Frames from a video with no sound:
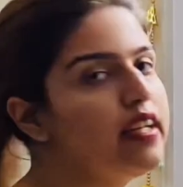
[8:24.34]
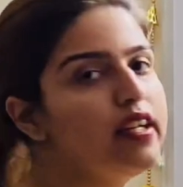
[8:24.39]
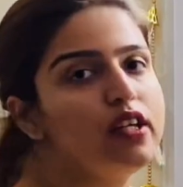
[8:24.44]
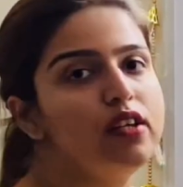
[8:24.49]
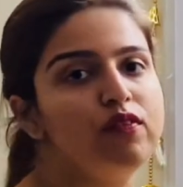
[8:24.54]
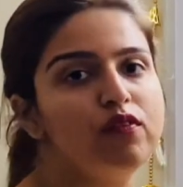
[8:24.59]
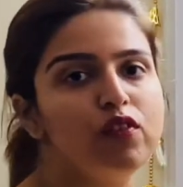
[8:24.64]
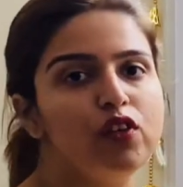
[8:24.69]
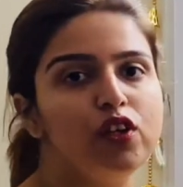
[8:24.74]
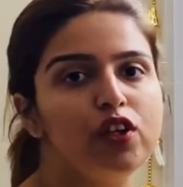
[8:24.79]

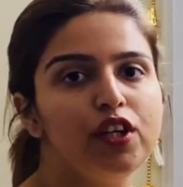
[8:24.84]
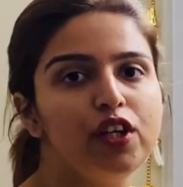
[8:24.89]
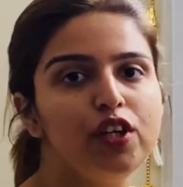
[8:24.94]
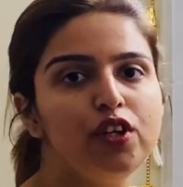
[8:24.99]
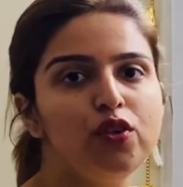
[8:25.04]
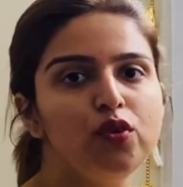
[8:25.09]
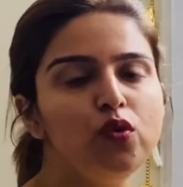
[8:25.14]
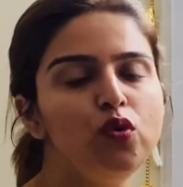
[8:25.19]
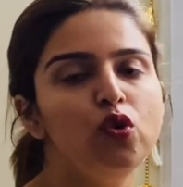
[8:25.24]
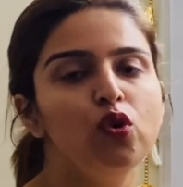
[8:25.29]

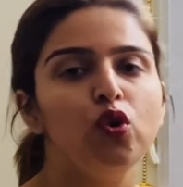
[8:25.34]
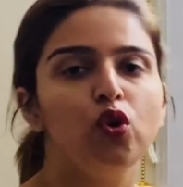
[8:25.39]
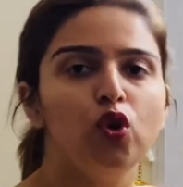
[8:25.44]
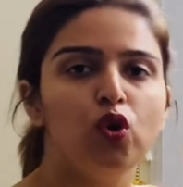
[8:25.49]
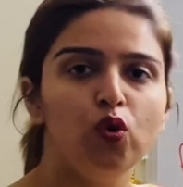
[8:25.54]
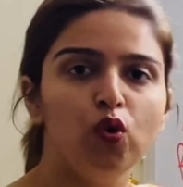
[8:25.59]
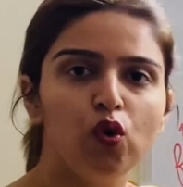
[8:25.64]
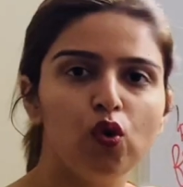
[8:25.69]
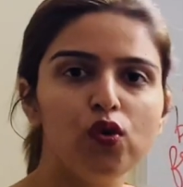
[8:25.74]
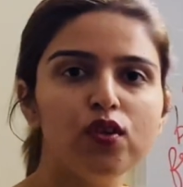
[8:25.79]
converted to
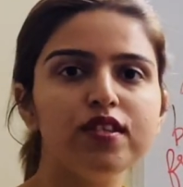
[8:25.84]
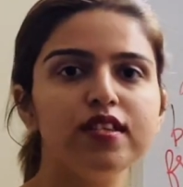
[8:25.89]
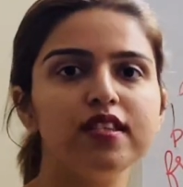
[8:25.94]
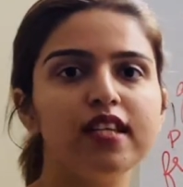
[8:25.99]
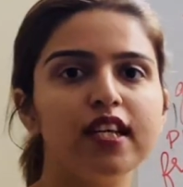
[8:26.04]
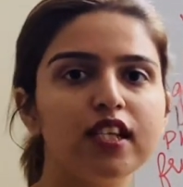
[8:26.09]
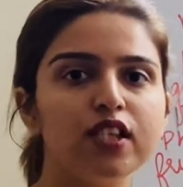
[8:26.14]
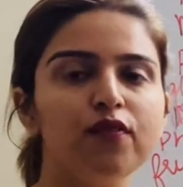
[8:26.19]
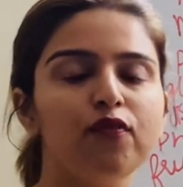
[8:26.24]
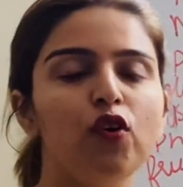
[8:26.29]
glucose
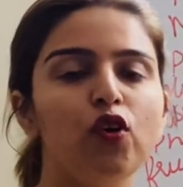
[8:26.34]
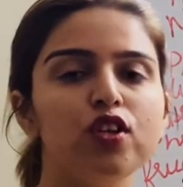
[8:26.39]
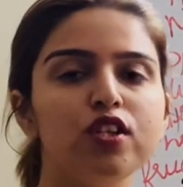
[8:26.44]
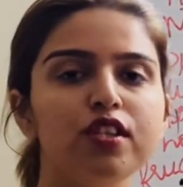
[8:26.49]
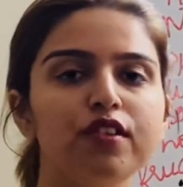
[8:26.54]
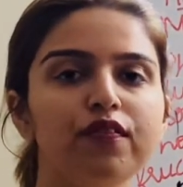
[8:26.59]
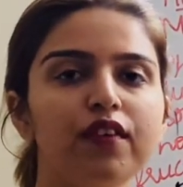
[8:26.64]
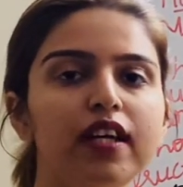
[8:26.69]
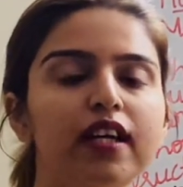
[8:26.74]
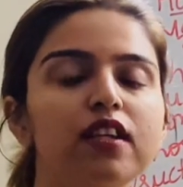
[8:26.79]

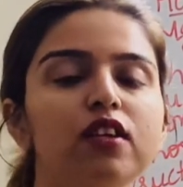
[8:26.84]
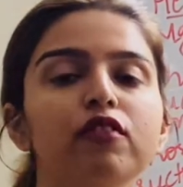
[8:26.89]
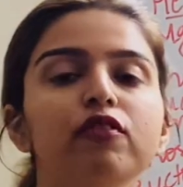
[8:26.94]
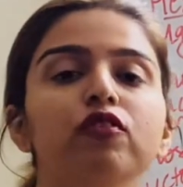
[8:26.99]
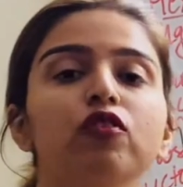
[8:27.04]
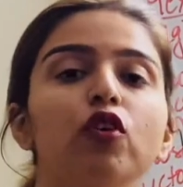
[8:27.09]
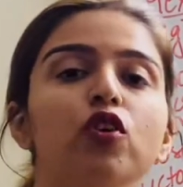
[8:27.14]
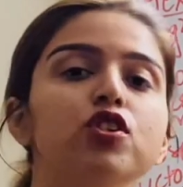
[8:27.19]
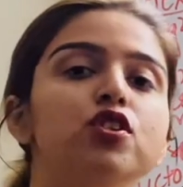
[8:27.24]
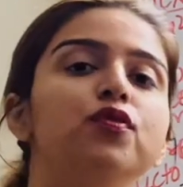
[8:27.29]
6-phosphate, a
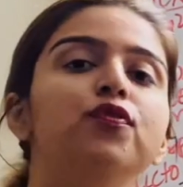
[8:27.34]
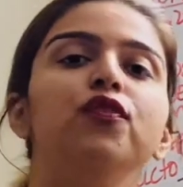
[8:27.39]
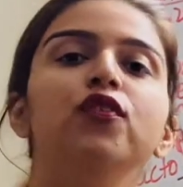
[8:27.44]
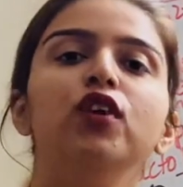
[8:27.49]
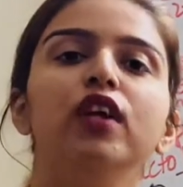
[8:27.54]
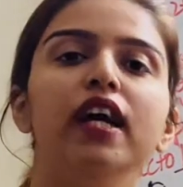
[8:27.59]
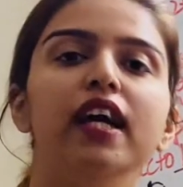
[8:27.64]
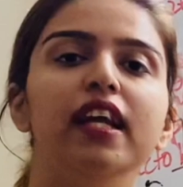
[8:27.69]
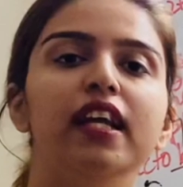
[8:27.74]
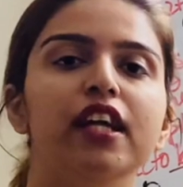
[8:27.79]

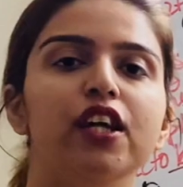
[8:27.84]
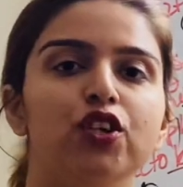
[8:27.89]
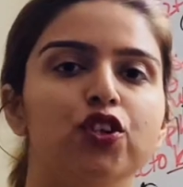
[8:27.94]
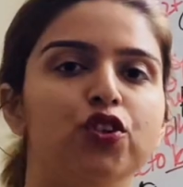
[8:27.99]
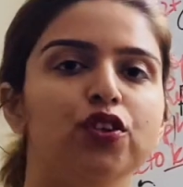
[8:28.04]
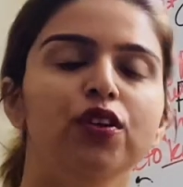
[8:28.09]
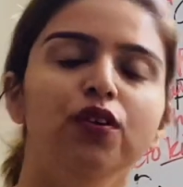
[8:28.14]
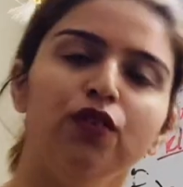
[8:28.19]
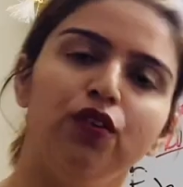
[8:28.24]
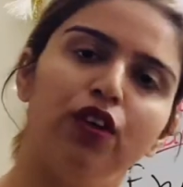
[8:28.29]

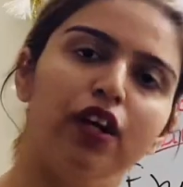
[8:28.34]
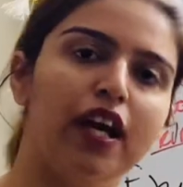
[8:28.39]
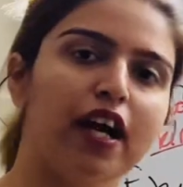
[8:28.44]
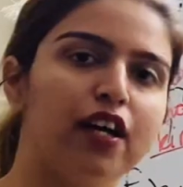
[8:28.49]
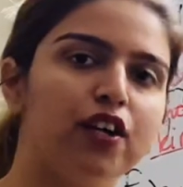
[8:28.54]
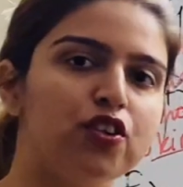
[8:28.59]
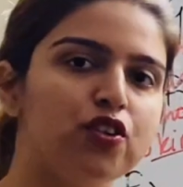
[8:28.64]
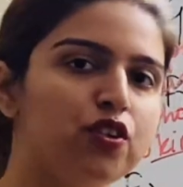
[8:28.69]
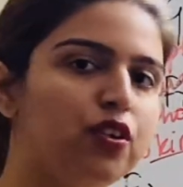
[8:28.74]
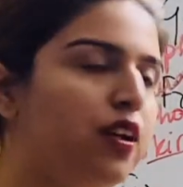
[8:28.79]
phosphorylation
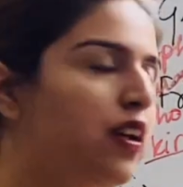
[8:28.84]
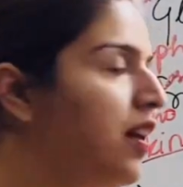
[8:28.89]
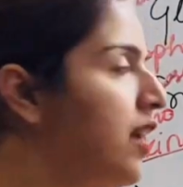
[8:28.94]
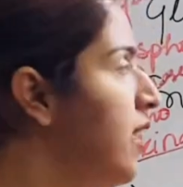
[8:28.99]
reaction.